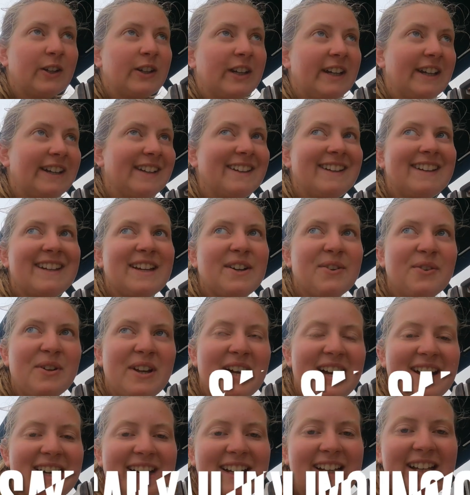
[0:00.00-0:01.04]
Okay, here we
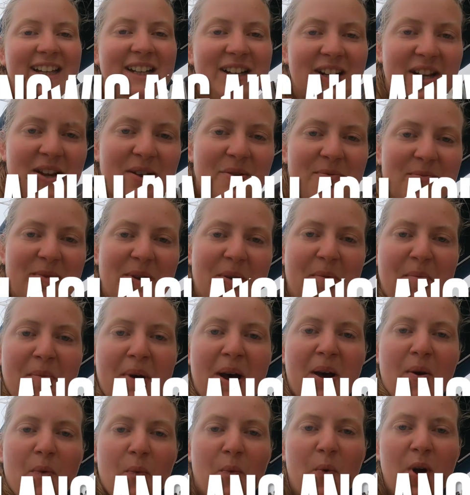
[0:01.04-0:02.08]
are again. I'm in
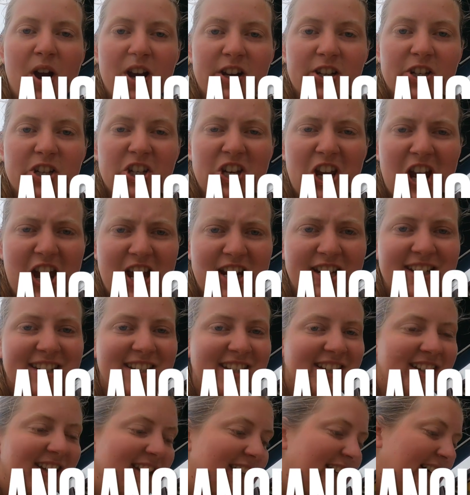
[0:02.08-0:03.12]
my work shirt.
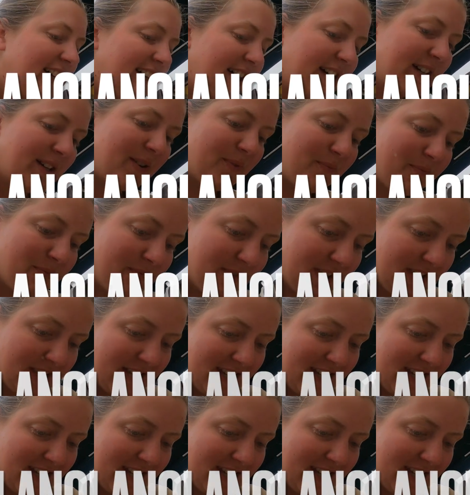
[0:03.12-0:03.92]
I